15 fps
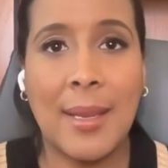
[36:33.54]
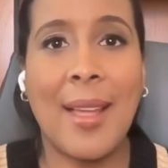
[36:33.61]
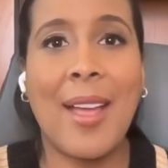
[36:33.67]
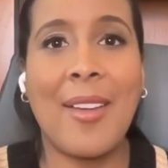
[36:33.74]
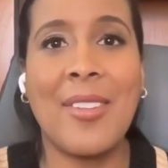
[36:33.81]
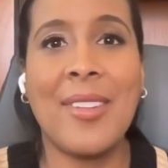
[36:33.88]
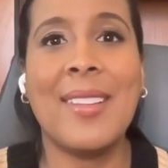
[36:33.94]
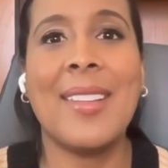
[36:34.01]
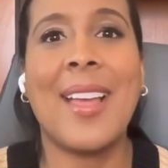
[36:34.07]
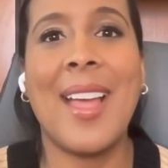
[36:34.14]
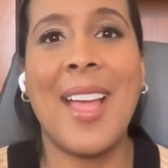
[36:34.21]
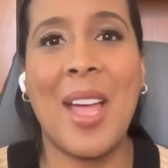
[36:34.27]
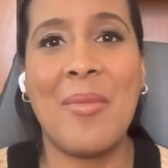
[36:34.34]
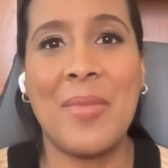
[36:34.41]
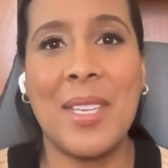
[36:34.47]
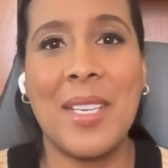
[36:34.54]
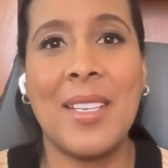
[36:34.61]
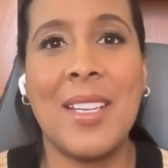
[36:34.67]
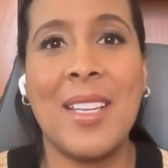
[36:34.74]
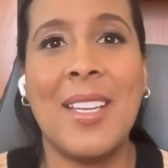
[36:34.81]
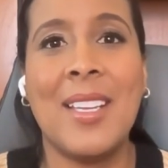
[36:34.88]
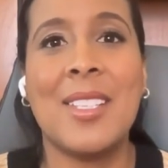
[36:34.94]
having that
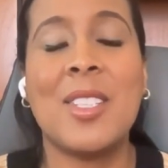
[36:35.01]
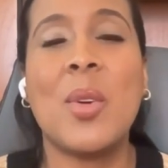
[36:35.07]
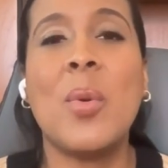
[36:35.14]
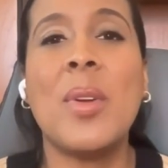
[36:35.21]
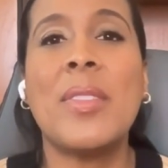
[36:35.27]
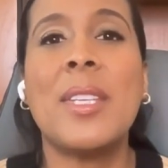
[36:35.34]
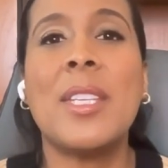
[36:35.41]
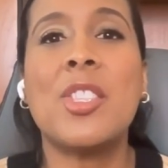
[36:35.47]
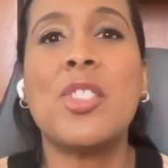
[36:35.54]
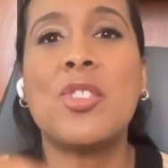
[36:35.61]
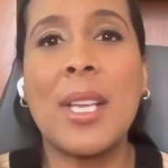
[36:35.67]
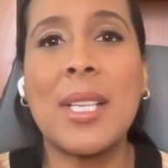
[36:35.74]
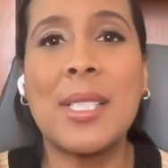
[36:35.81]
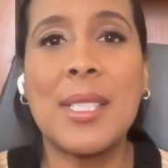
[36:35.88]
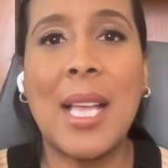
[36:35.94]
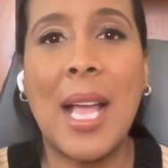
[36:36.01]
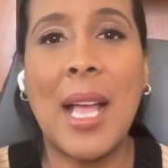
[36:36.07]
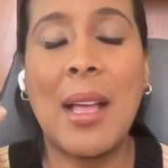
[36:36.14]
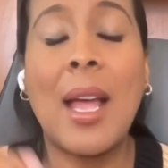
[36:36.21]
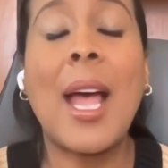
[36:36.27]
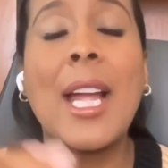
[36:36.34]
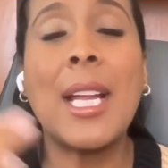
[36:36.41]
happen, so with this stress
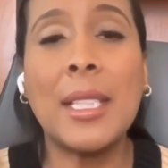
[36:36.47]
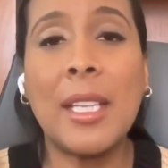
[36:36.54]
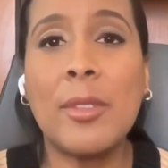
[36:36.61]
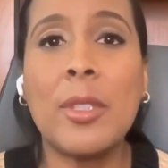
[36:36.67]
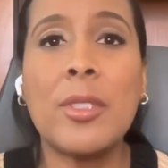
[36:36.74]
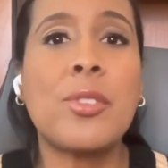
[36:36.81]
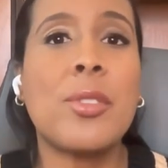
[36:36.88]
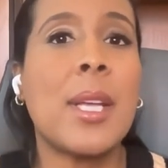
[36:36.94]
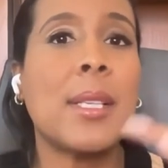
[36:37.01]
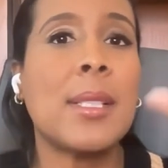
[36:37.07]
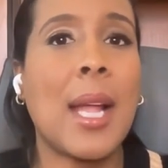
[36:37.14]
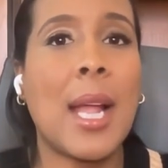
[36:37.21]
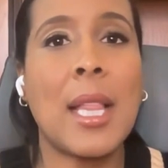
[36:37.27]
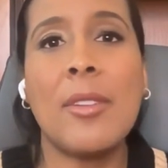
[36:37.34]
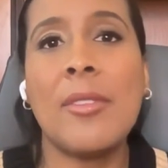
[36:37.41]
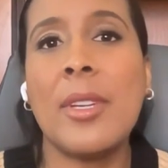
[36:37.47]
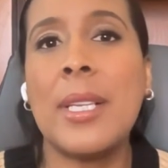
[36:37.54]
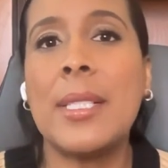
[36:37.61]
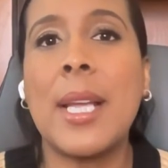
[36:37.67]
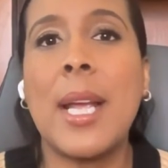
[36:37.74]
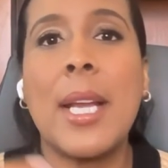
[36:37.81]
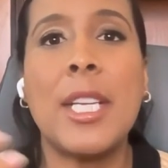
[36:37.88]
high level of stress, high level
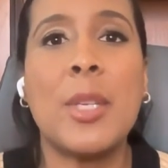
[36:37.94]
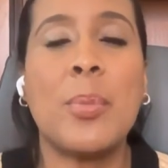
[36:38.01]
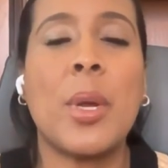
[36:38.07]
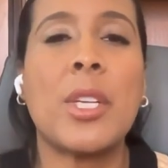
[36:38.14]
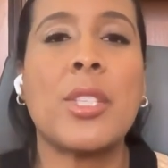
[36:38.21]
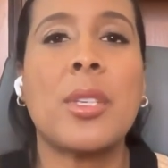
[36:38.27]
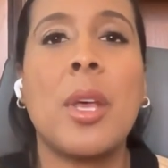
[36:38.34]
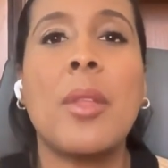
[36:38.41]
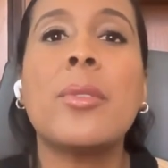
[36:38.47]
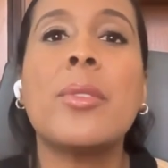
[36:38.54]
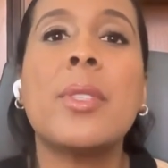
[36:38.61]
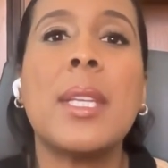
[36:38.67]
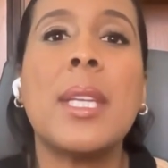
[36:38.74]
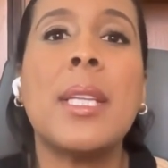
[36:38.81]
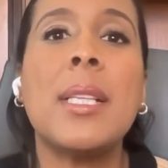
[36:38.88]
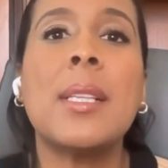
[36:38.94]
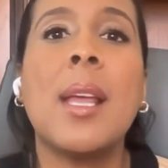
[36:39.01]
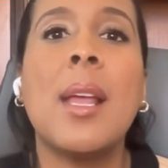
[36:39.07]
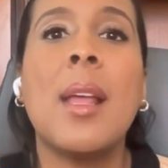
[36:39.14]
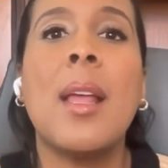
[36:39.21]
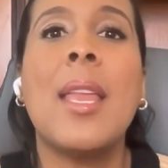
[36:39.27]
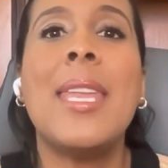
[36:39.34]
anxiety, depression, all those things,
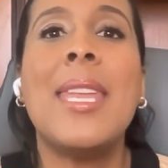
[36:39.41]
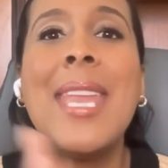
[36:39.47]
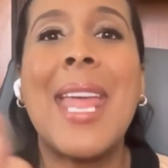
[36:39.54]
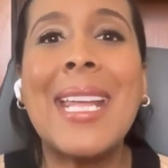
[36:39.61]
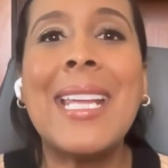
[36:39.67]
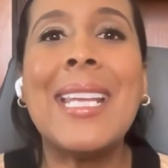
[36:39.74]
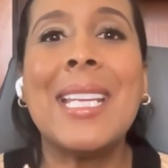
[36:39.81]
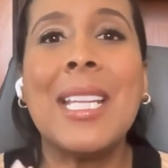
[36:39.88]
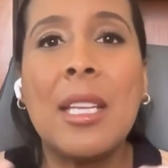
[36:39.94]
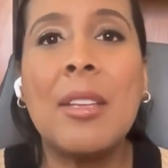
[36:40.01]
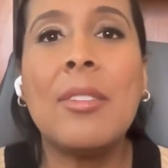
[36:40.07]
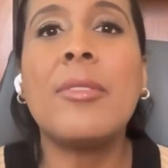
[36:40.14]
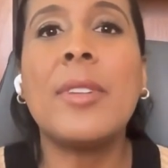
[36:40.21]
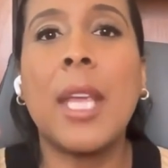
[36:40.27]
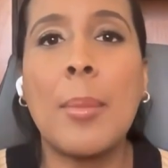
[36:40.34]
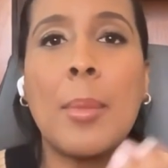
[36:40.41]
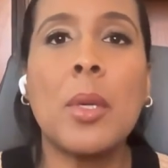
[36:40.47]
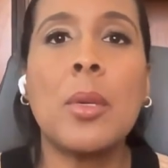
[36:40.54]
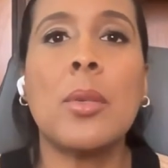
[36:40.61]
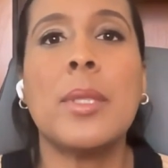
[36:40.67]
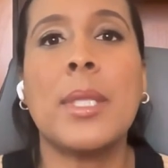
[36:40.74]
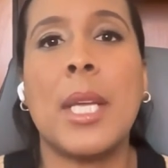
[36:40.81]
negative
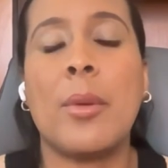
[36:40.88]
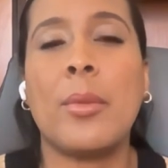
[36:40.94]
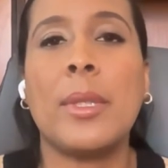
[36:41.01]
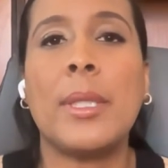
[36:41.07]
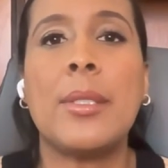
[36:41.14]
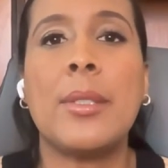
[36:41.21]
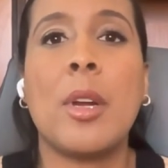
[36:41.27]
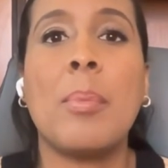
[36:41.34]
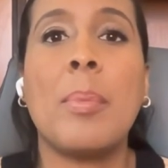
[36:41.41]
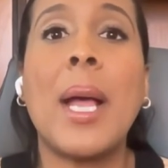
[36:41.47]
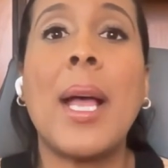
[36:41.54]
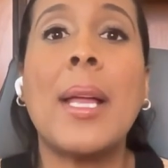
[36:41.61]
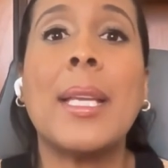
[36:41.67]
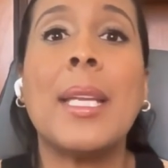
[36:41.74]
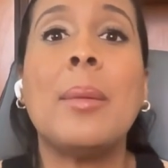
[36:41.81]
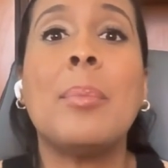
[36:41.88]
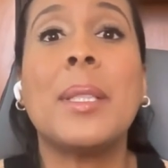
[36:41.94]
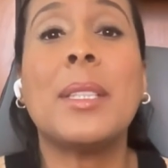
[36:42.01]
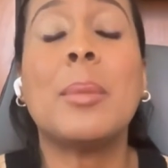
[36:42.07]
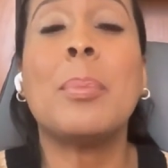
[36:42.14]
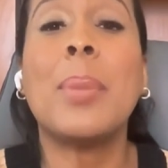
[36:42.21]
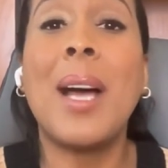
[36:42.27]
chemicals get released in our body.
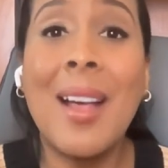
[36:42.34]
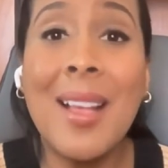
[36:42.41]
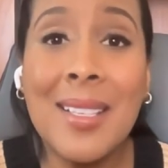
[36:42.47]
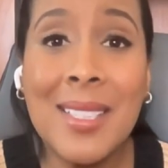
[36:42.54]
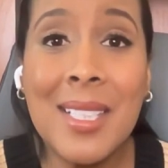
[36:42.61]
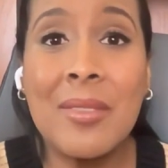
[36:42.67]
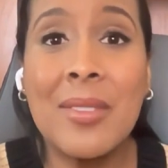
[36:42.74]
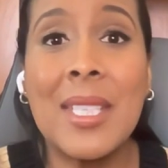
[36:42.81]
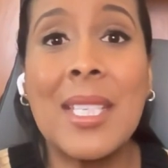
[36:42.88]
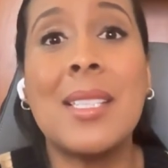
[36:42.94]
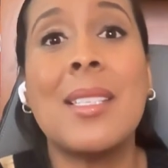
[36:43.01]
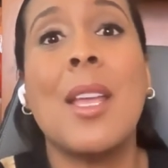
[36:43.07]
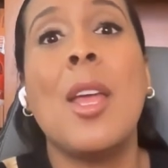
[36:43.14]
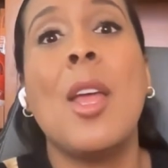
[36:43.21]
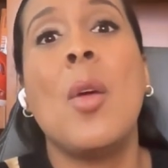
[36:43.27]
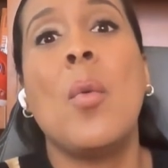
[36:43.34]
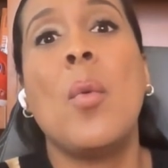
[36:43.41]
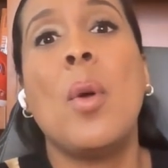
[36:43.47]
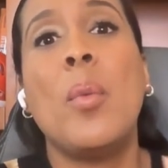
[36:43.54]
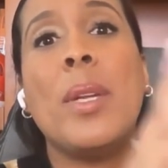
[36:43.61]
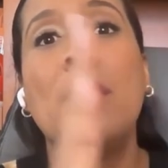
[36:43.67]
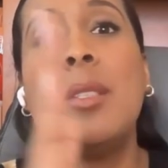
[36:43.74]
But the positive is
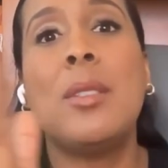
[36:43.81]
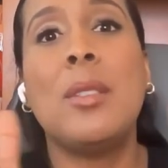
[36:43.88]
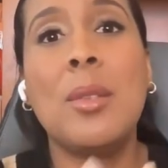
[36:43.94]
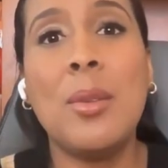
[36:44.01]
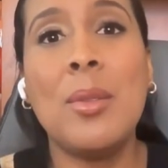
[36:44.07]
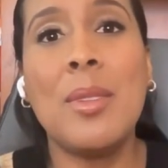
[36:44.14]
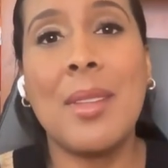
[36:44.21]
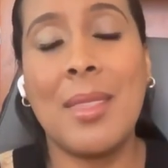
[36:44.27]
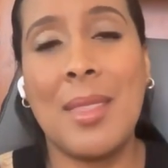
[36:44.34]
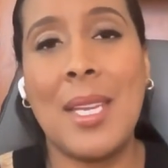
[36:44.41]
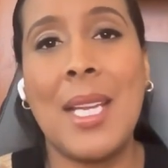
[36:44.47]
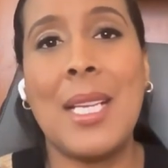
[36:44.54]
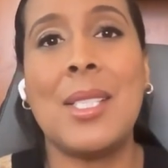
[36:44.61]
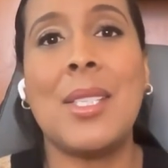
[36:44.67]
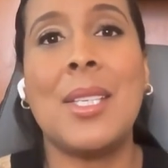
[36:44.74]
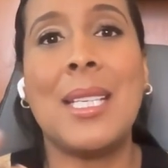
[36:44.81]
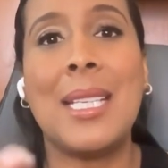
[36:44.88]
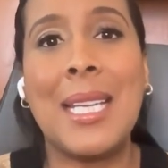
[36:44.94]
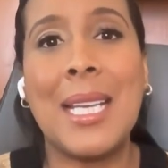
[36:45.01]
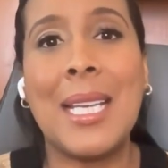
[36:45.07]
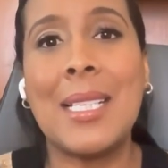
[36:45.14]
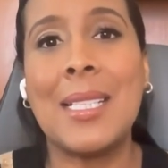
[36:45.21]
when we do the things to
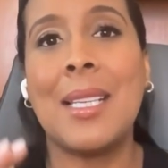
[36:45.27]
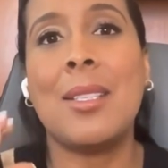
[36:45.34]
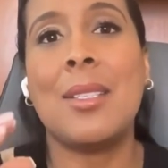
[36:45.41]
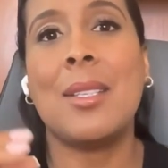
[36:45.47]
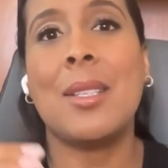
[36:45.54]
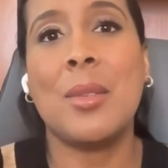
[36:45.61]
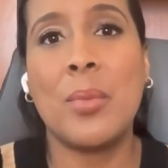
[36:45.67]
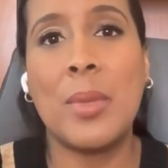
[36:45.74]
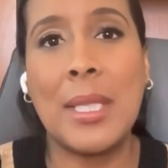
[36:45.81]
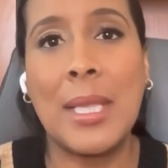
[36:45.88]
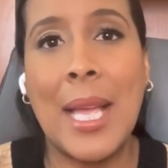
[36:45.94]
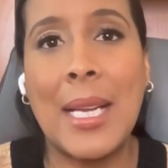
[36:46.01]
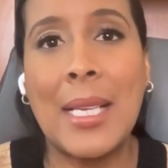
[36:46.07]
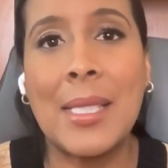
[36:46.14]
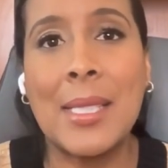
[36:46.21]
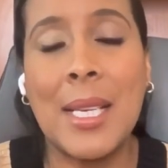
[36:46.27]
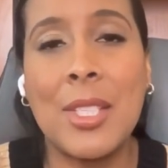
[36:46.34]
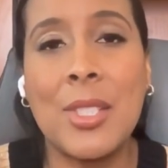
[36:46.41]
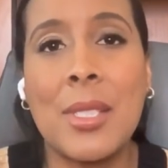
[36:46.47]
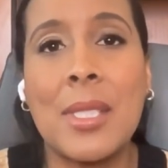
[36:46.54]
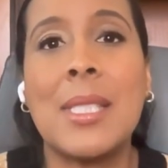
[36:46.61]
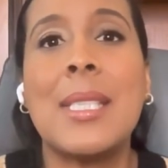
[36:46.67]
get us into the
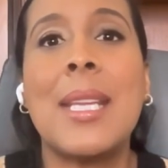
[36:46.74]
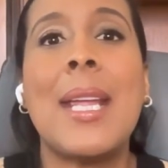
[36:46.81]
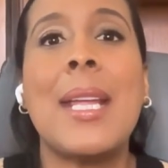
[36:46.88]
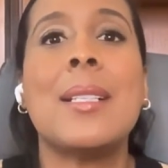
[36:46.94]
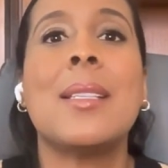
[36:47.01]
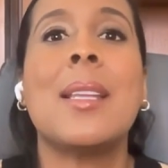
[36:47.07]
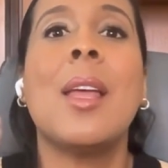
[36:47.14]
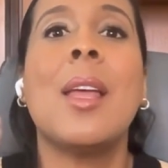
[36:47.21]
relaxation states,